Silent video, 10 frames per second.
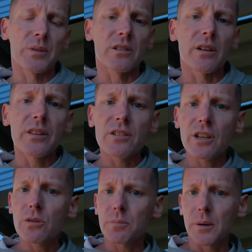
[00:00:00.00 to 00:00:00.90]
So in the
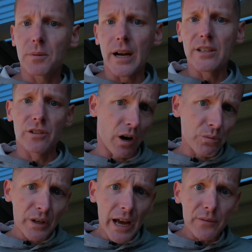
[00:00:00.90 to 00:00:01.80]
general preparation, I
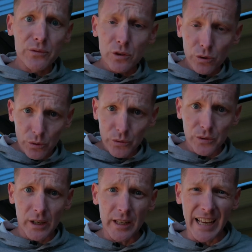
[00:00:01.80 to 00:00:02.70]
would have 2 or
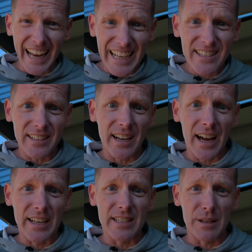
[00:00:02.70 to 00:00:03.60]
3 easy
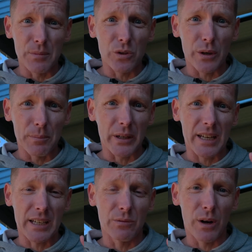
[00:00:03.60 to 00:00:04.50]
days in between my
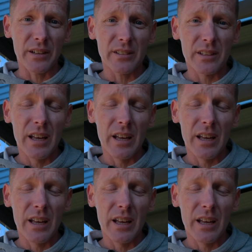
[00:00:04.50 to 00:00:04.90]
key runs.